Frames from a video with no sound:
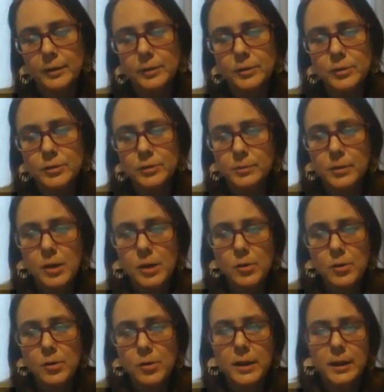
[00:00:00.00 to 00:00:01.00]
do some
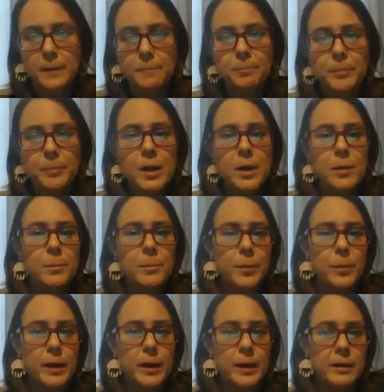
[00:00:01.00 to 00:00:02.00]
coding,
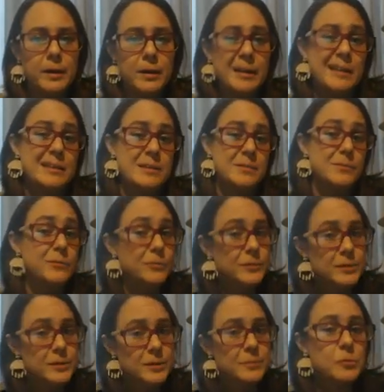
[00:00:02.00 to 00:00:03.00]
and
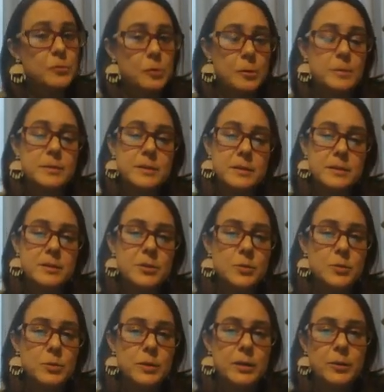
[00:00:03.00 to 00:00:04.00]
some forms. This is
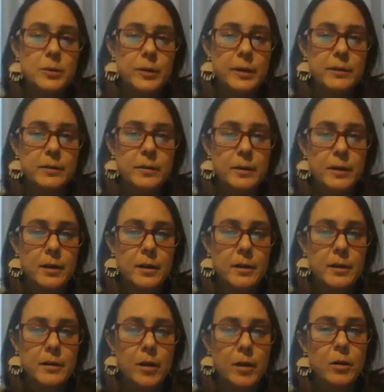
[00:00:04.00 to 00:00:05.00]
really great.
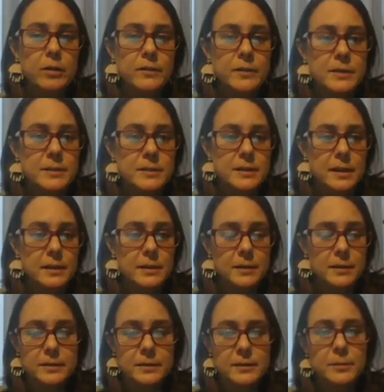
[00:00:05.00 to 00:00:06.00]
All of these
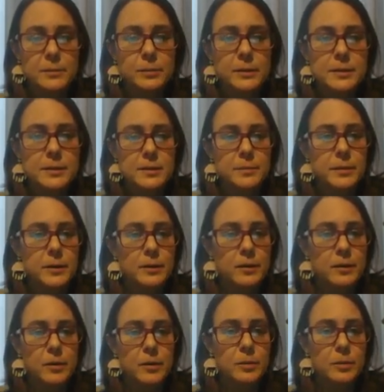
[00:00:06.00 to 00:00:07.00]
templates up here
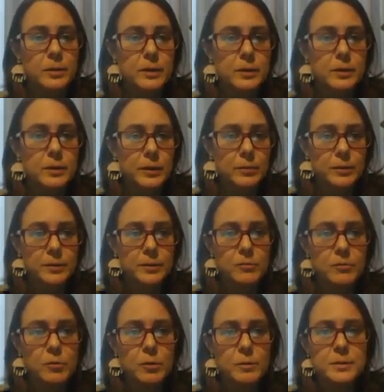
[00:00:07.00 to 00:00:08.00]
are really great with the
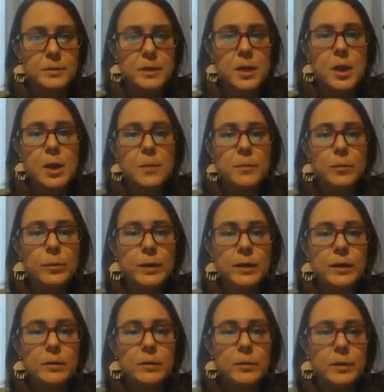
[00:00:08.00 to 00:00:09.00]
forms. But we
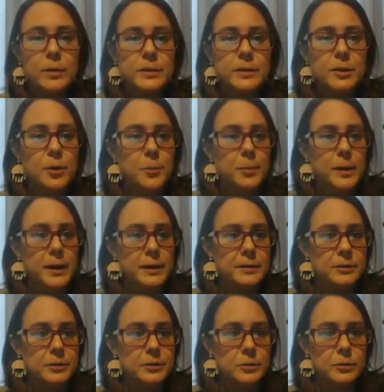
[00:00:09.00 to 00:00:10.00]
are going to go back
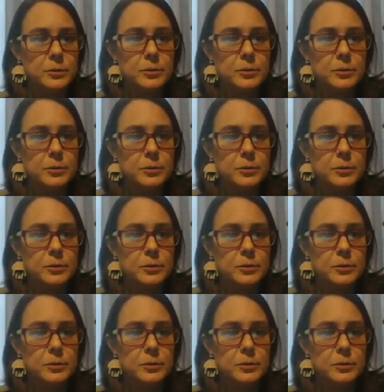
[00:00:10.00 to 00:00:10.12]
to